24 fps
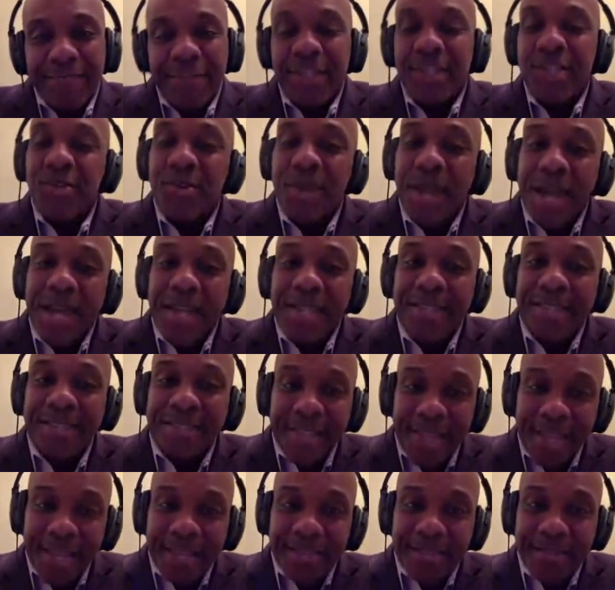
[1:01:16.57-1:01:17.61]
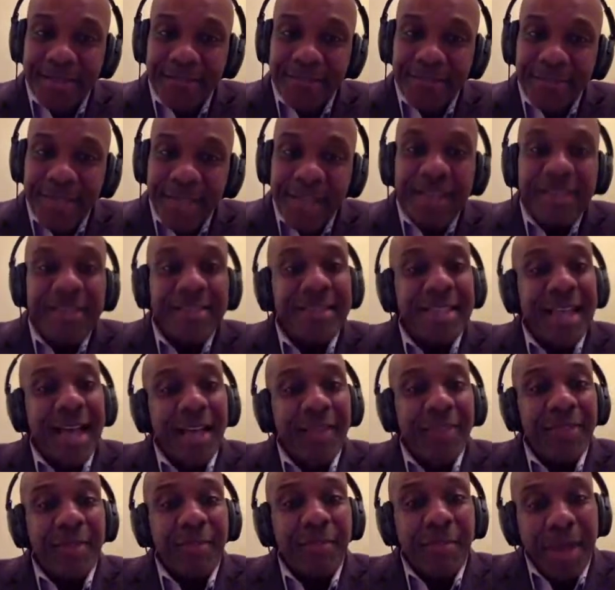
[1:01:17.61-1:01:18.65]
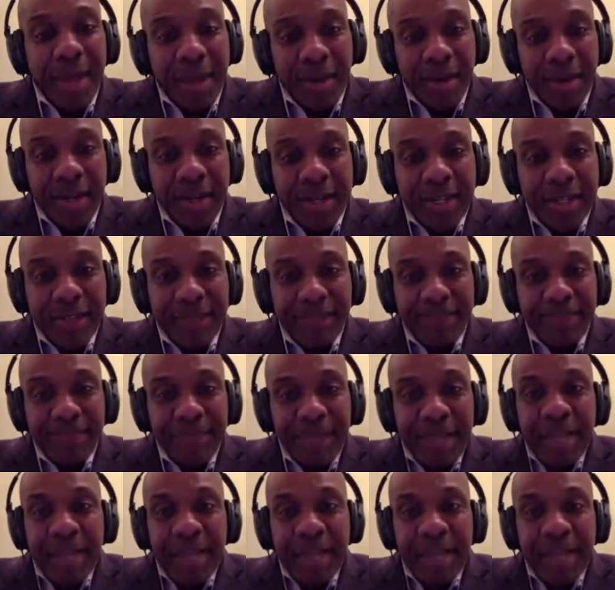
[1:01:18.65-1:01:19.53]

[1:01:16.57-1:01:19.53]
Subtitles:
the United States, South America,